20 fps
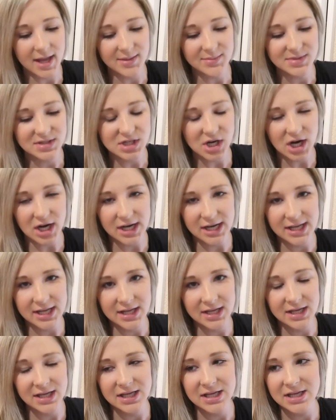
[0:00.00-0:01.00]
I am
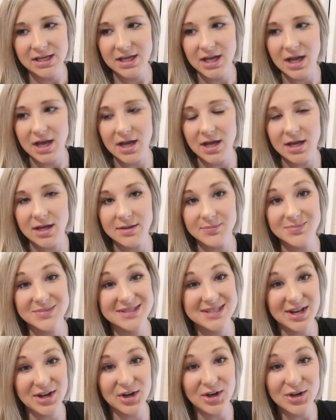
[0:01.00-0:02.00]
starting um,
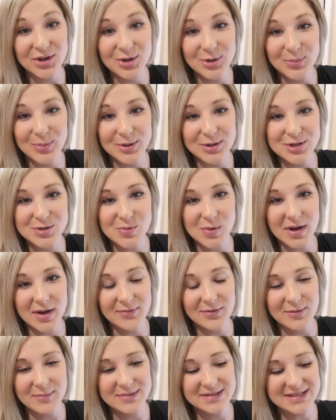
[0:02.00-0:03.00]
dinner. Cooper just woke
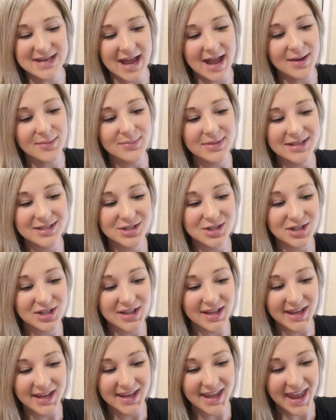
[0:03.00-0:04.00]
up from his nap. He
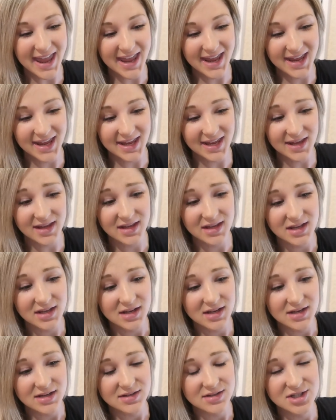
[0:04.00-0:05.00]
took like a
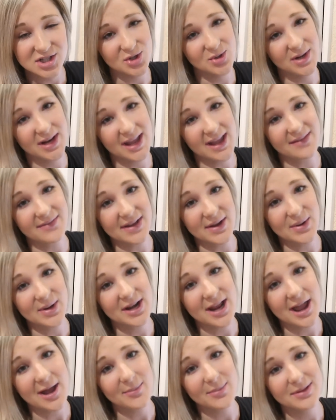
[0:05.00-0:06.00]
two and a half hour
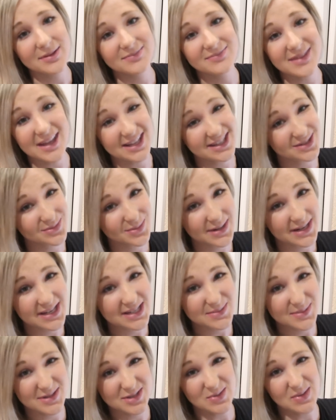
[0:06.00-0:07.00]
nap. That's what
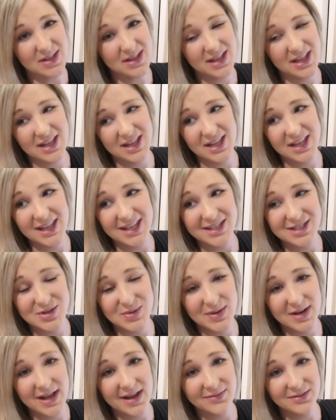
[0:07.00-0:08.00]
he's been doing lately, like two
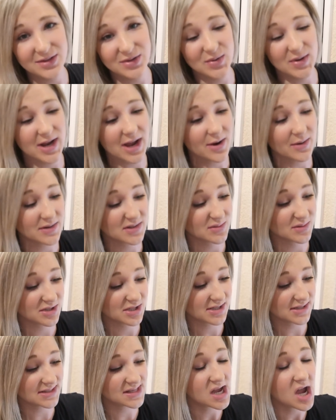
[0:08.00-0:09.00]
and a half to three hours, which
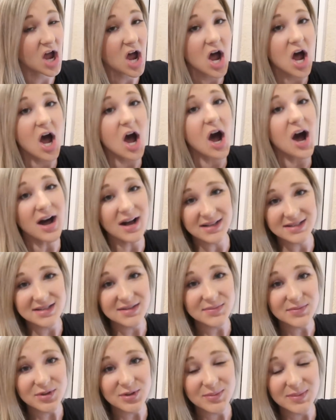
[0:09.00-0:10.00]
is
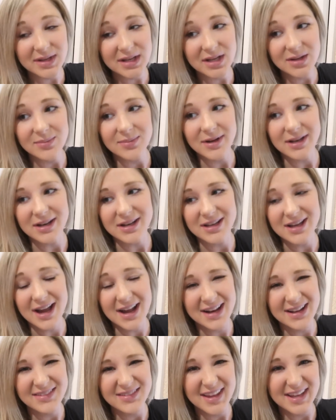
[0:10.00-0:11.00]
awesome for me, but it
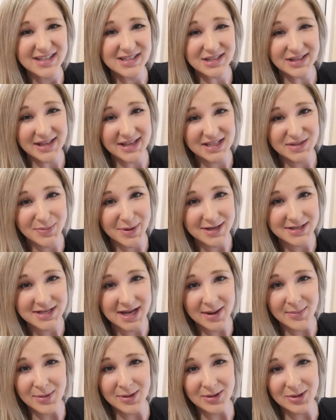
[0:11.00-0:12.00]
kind of like delays
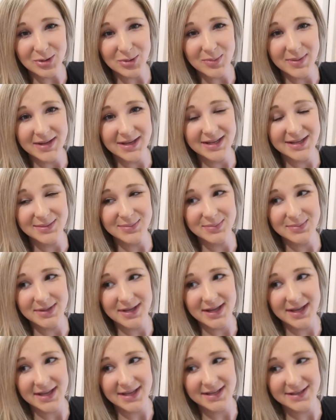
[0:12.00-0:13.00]
bedtime a little bit,
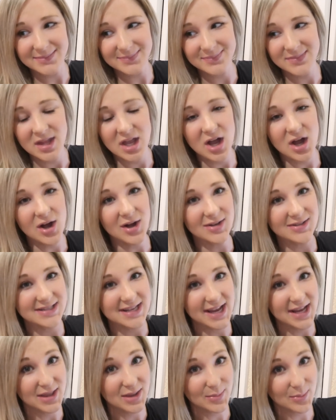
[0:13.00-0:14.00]
but I'll
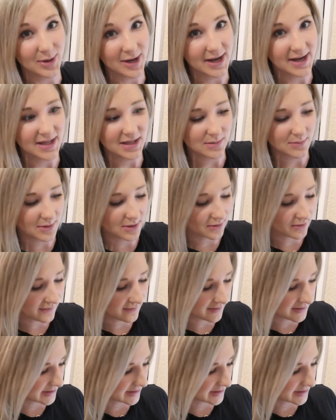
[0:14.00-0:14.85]
take the break in the middle of